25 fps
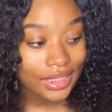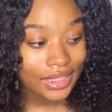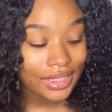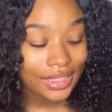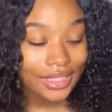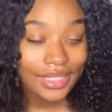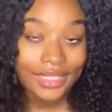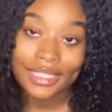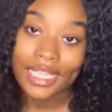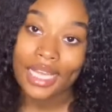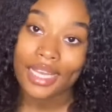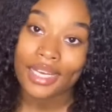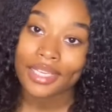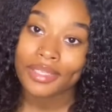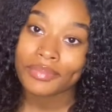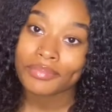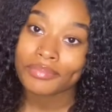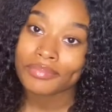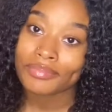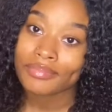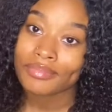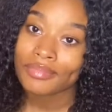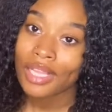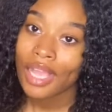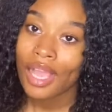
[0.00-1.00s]
is that
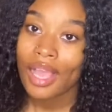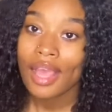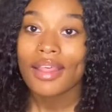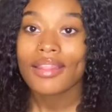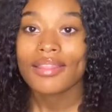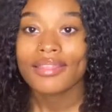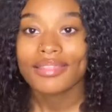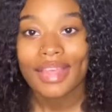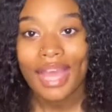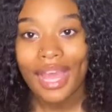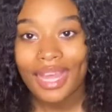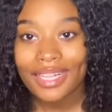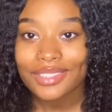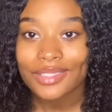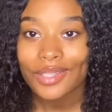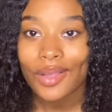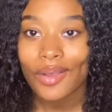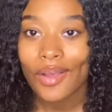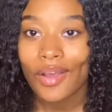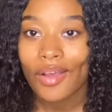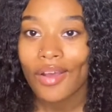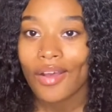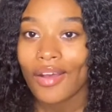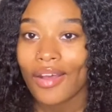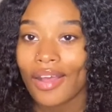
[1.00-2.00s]
it that's
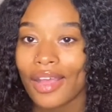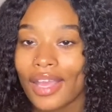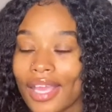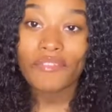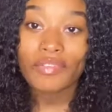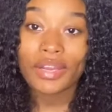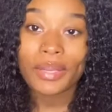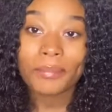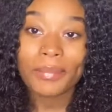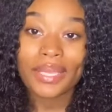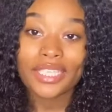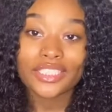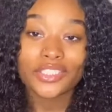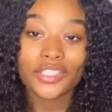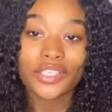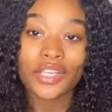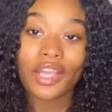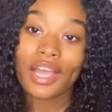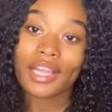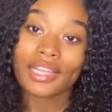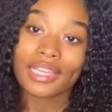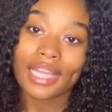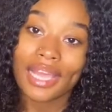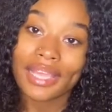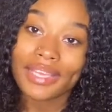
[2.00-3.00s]
all and make sure
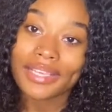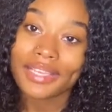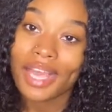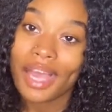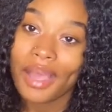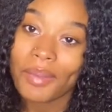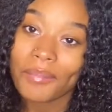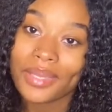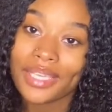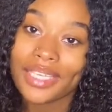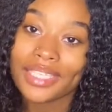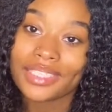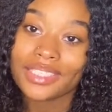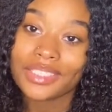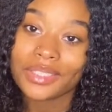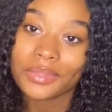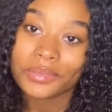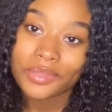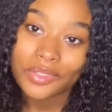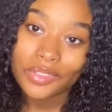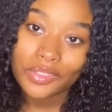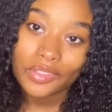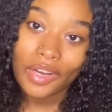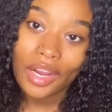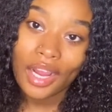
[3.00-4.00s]
y'all like comment and
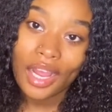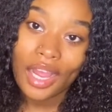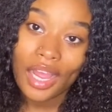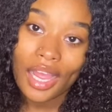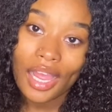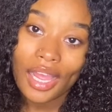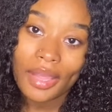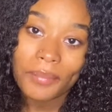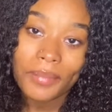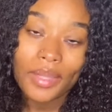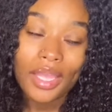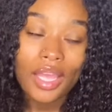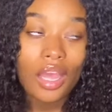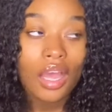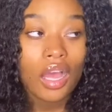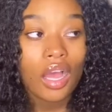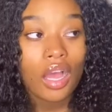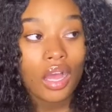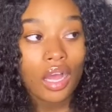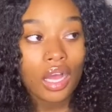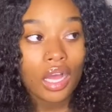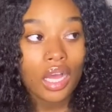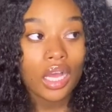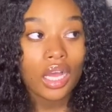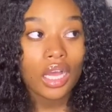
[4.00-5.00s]
subscribe
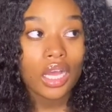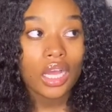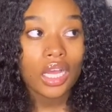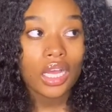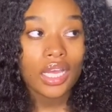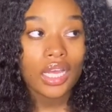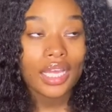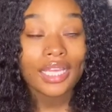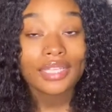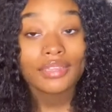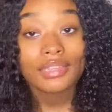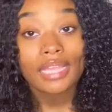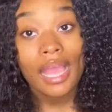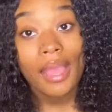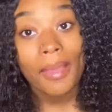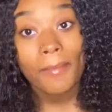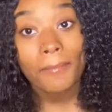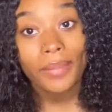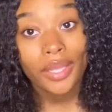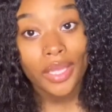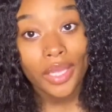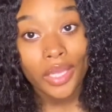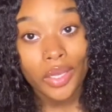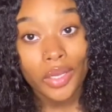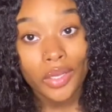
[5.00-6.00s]
uh hit that
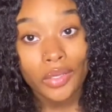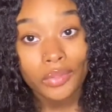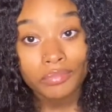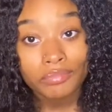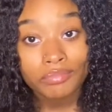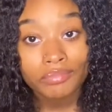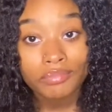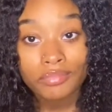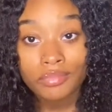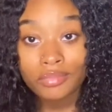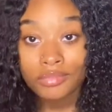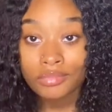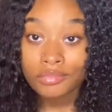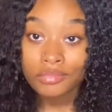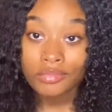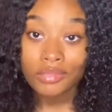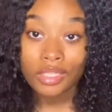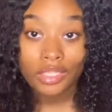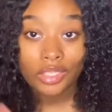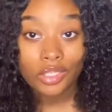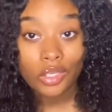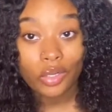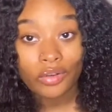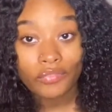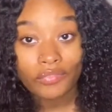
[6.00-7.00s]
bell
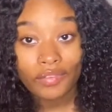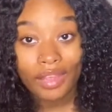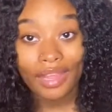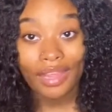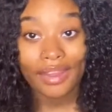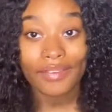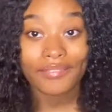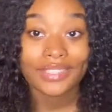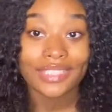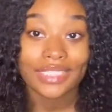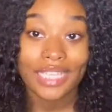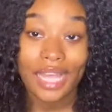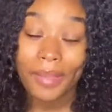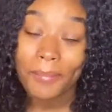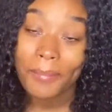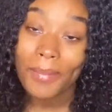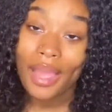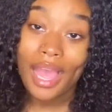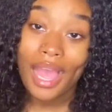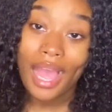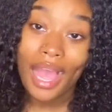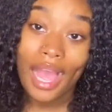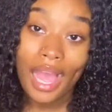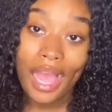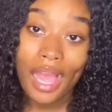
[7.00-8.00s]
notify every time
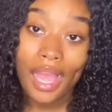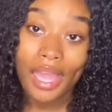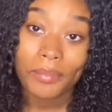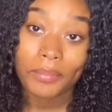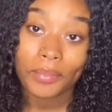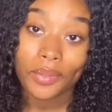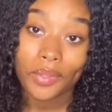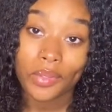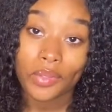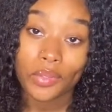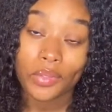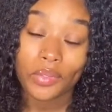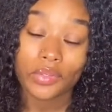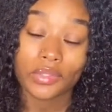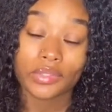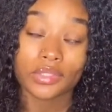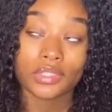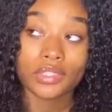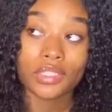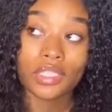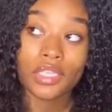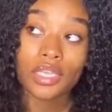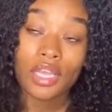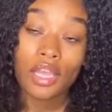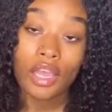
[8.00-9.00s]
i
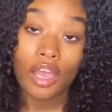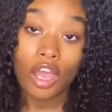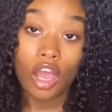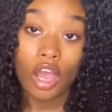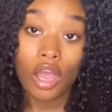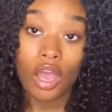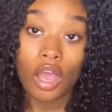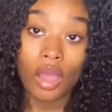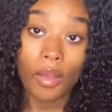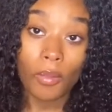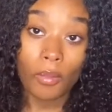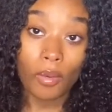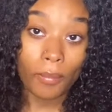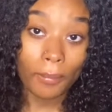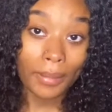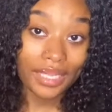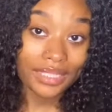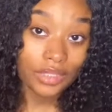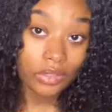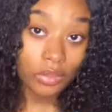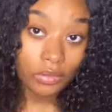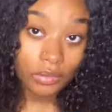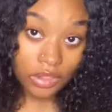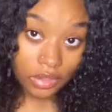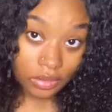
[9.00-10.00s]
post um all my
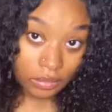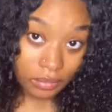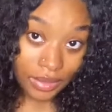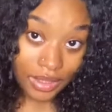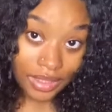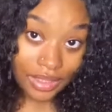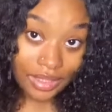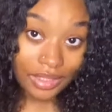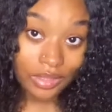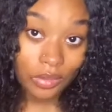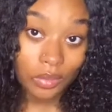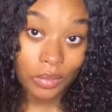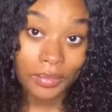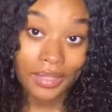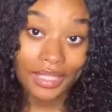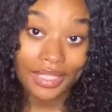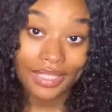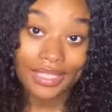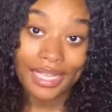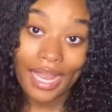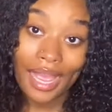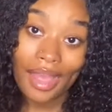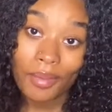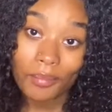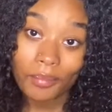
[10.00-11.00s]
social medias will be
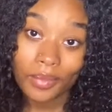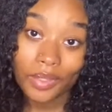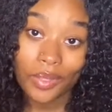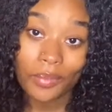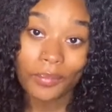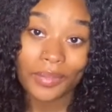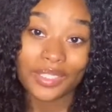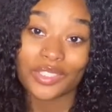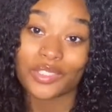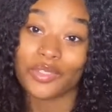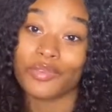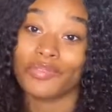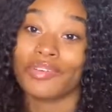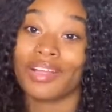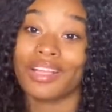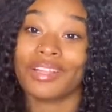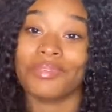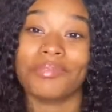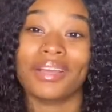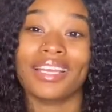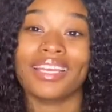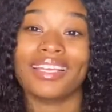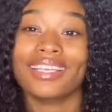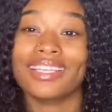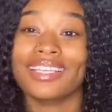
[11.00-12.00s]
down below make sure you follow
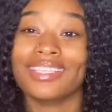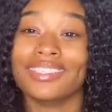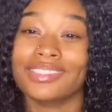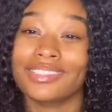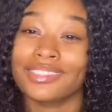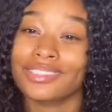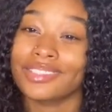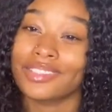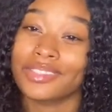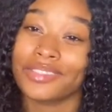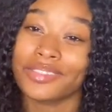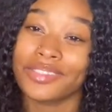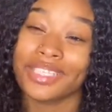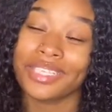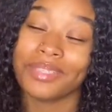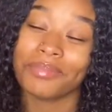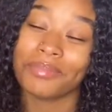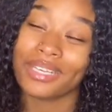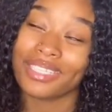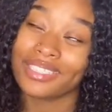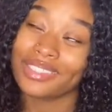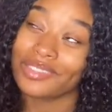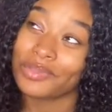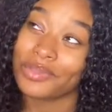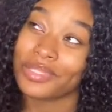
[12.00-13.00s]
my instagram
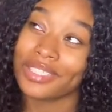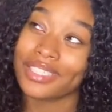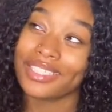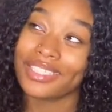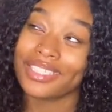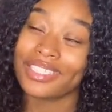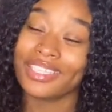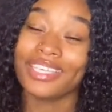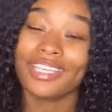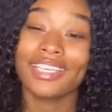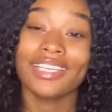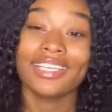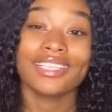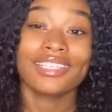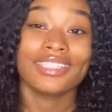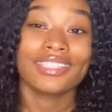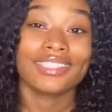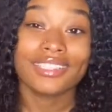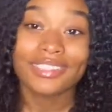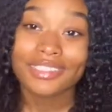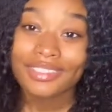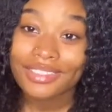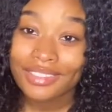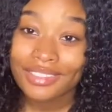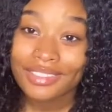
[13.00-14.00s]
my twitter
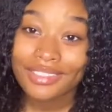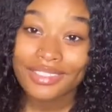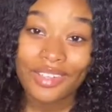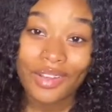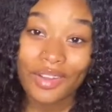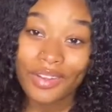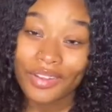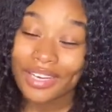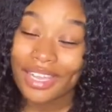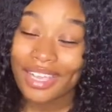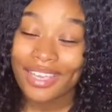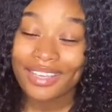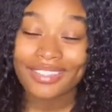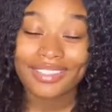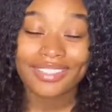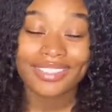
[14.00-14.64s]
and all that good